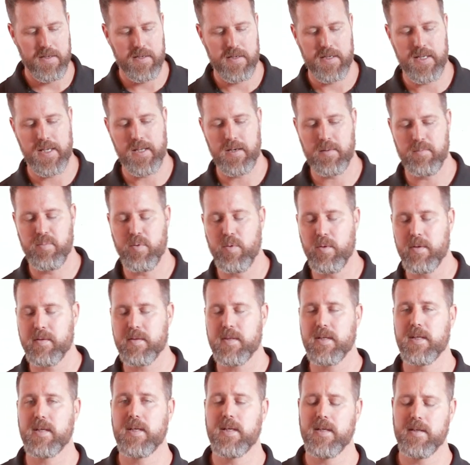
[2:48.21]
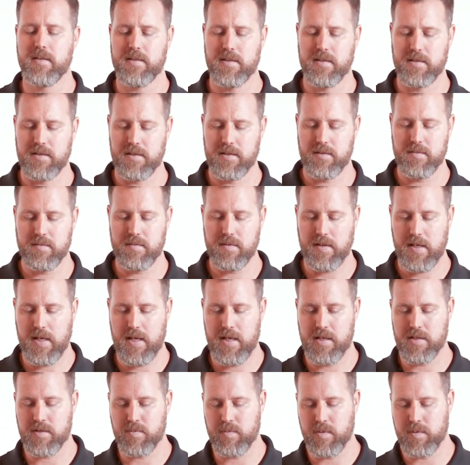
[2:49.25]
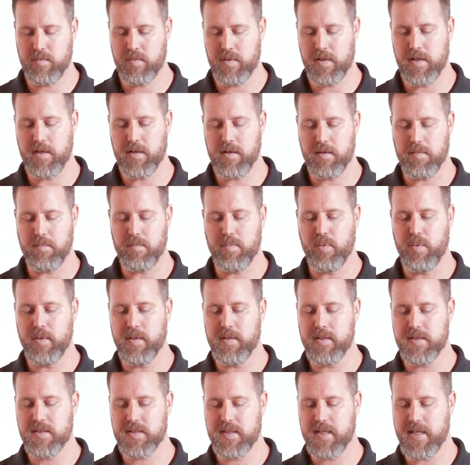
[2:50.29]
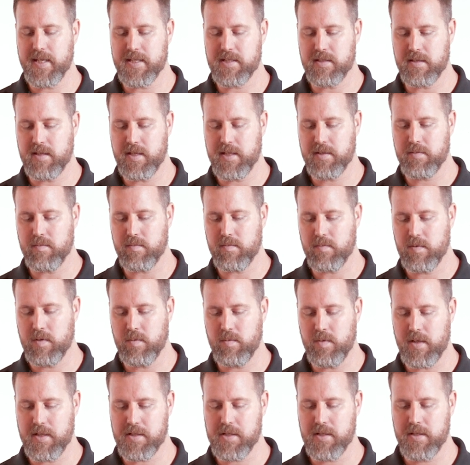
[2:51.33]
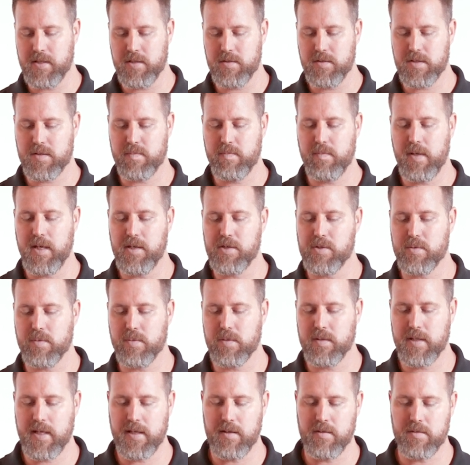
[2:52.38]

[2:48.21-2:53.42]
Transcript: Now, an important thing here to do is when we're putting these guys on, what I want you to do is make sure that